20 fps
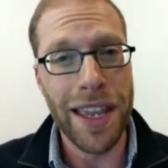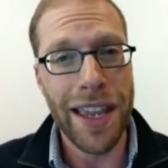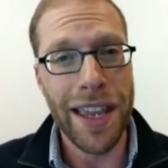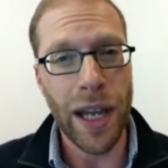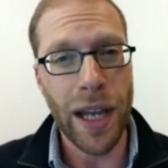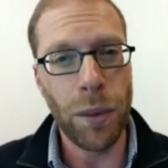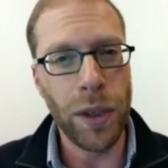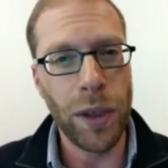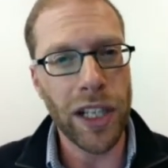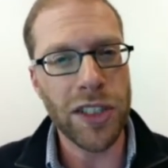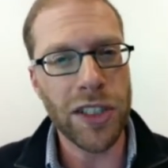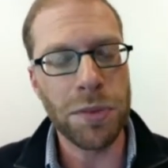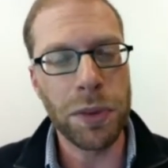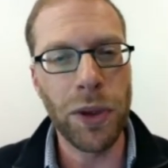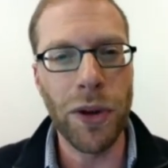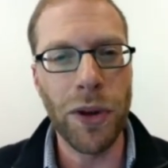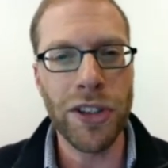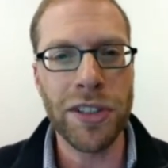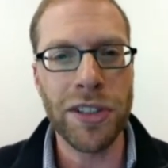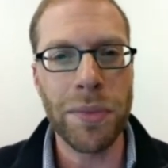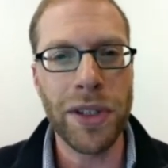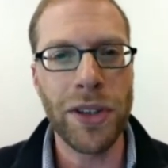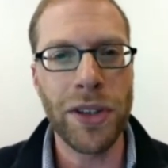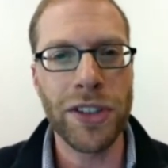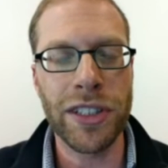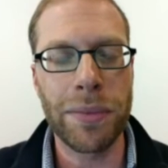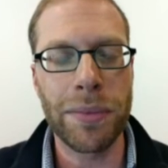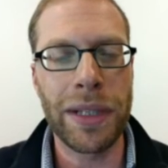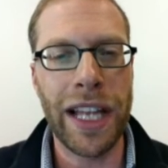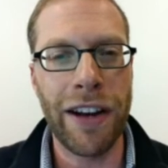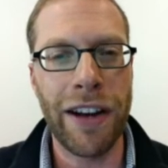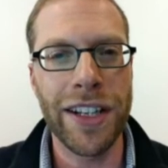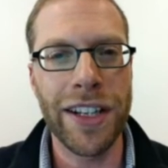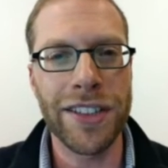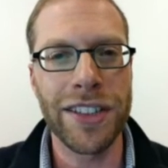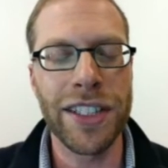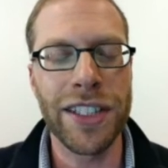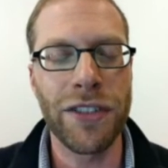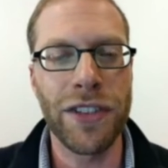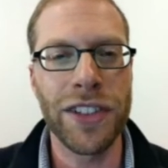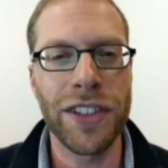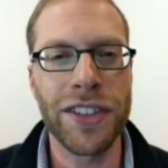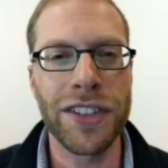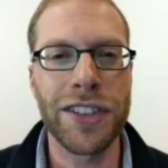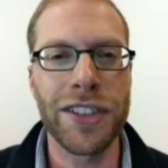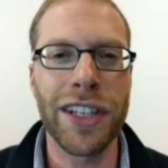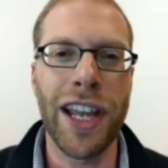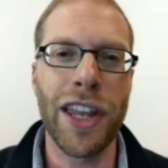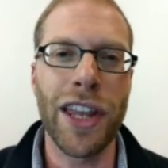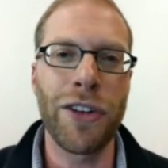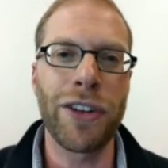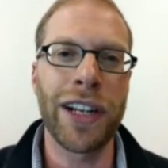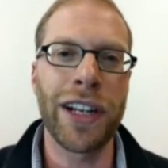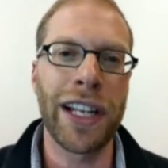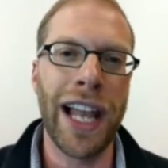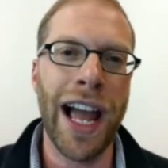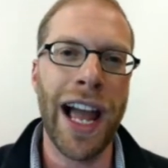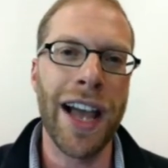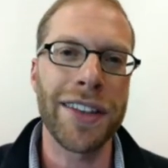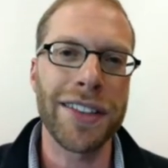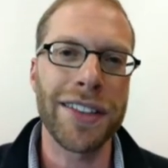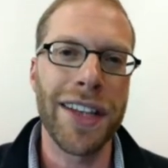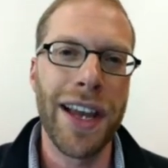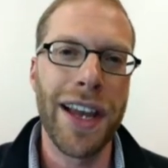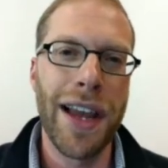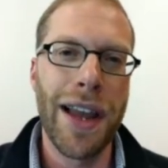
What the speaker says: And we'll explore some of those similarities and differences together in class.